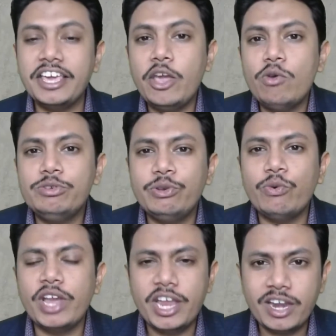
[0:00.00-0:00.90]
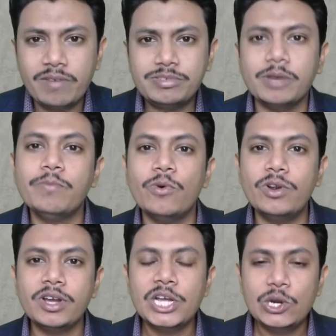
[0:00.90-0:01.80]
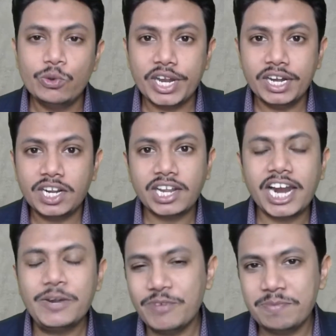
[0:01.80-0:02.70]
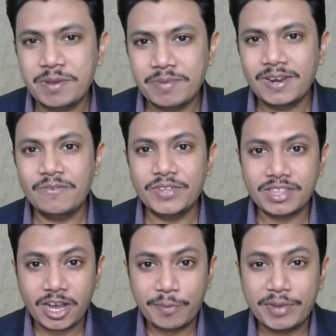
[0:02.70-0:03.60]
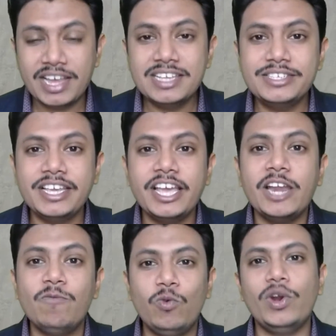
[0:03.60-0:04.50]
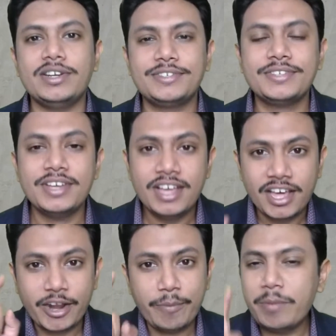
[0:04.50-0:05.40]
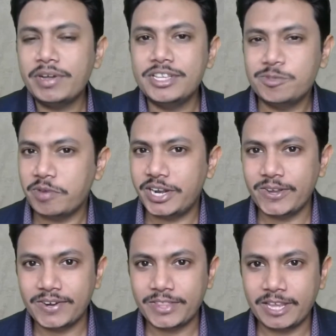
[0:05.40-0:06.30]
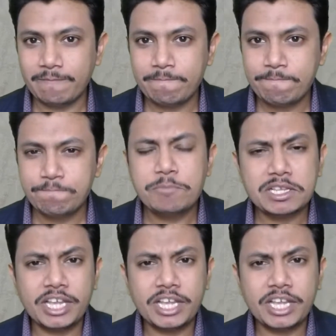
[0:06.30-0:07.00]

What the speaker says: gives you enough support to interact with people with amazing influence. Remember this particular thing. The